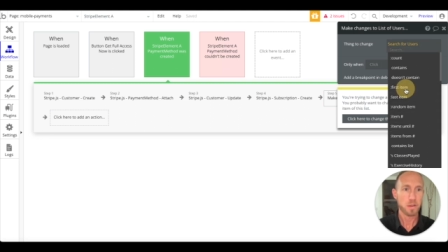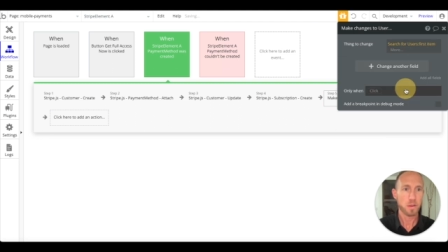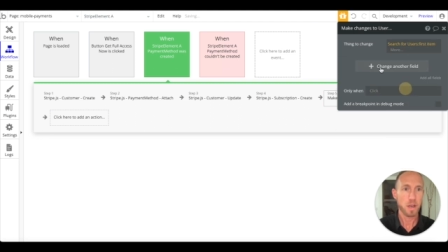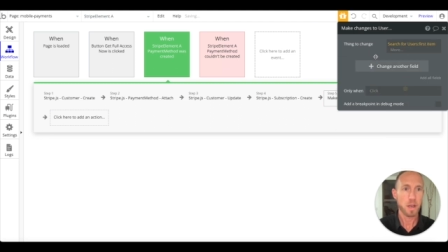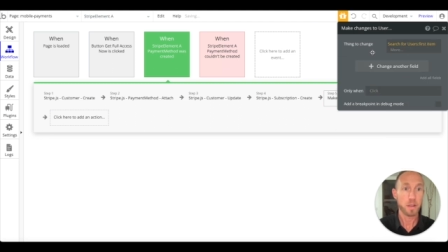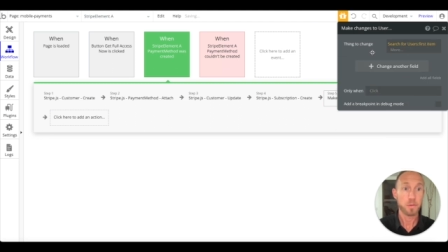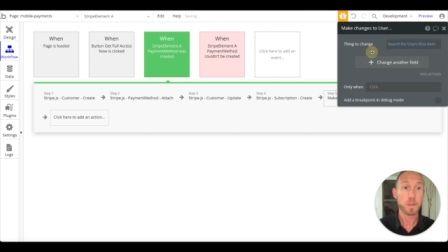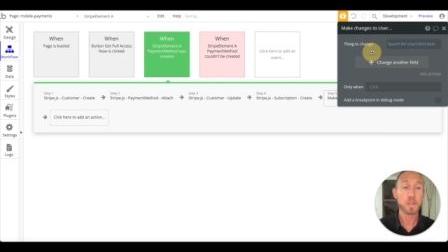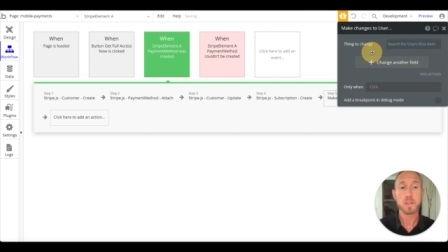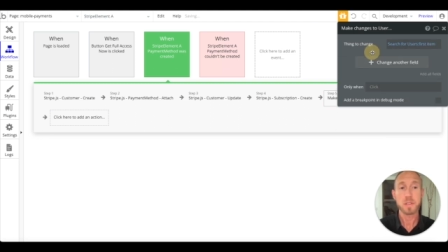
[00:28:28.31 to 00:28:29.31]
Uh, it
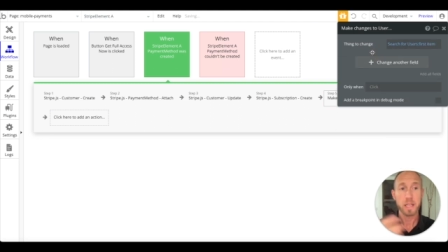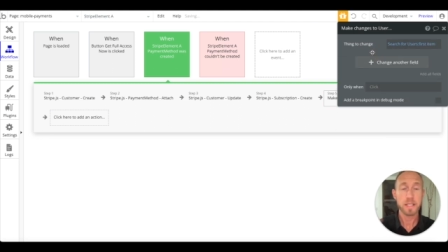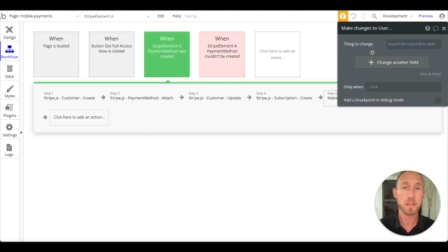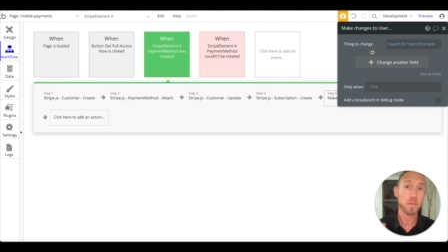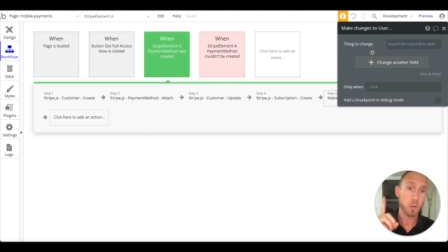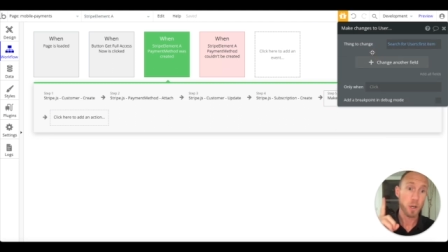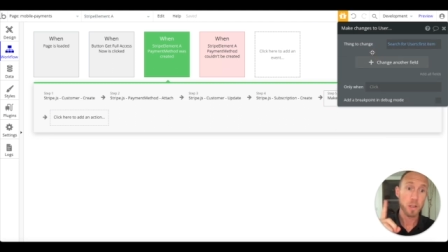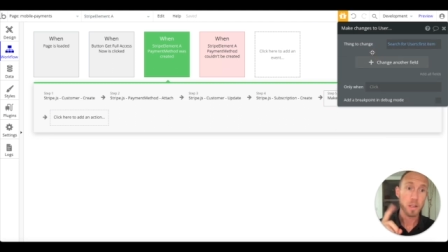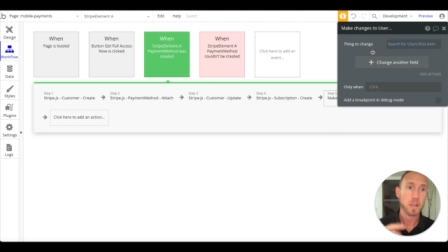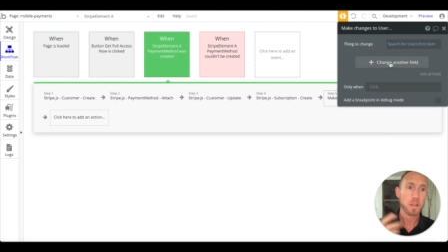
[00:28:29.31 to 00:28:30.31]
returns a list of
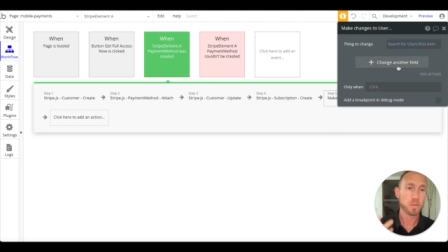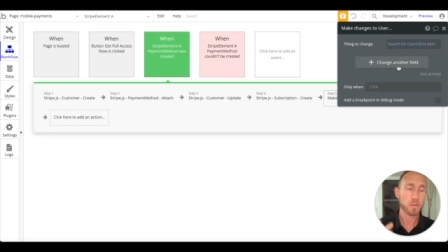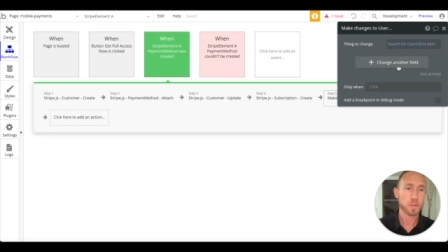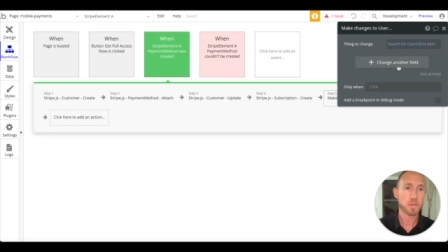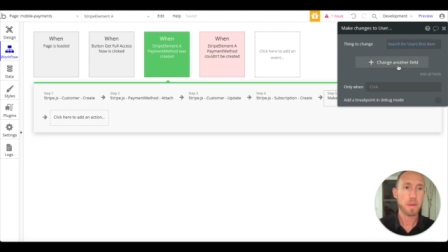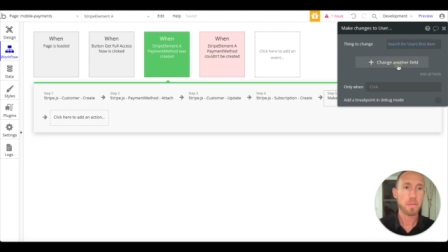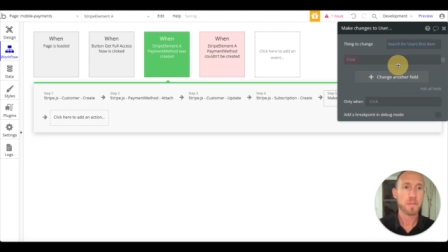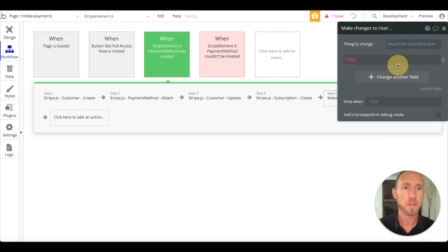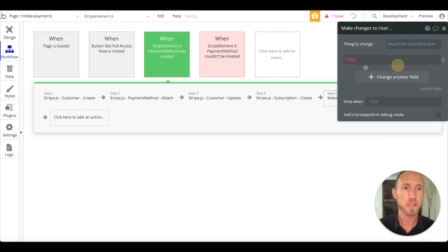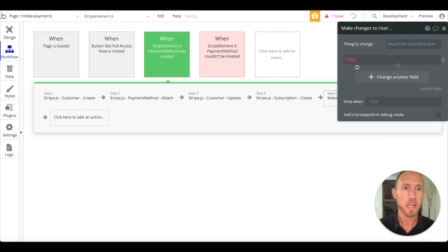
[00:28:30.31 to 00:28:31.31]
one. So we'll just grab the
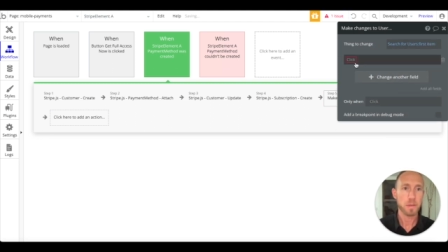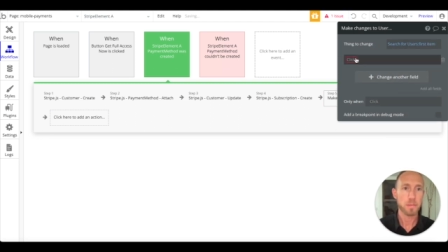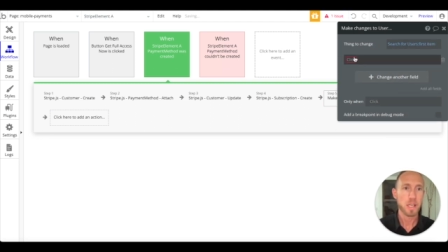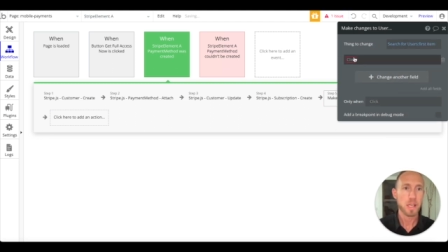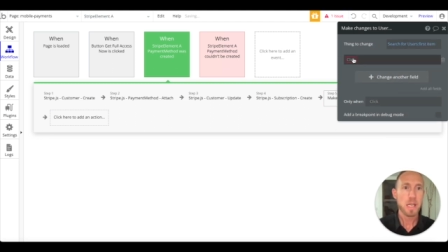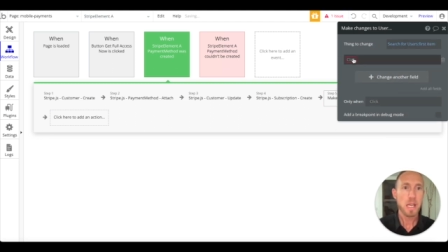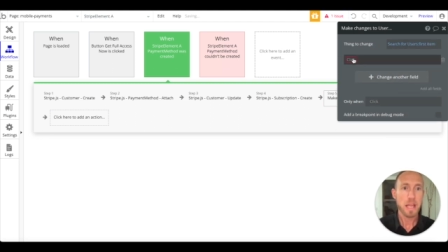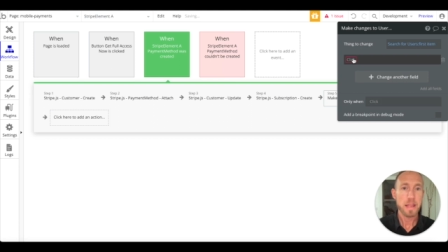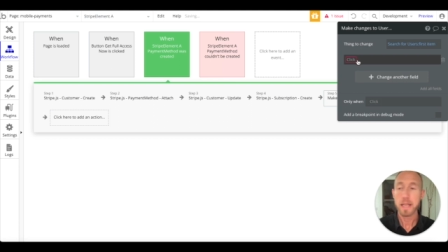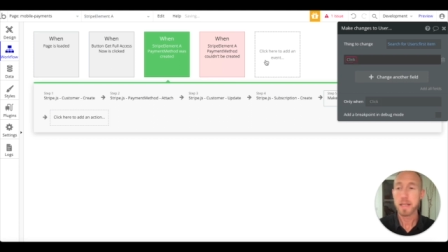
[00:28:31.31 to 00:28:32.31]
first item.
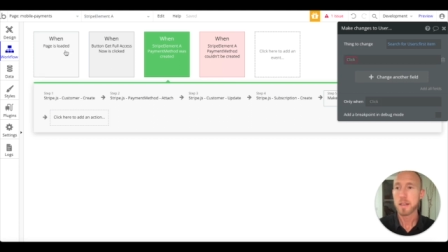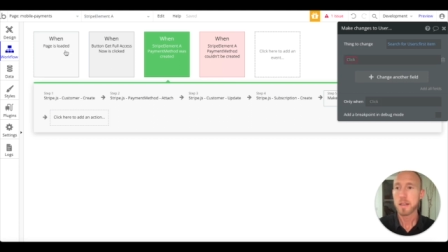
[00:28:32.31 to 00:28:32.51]
And then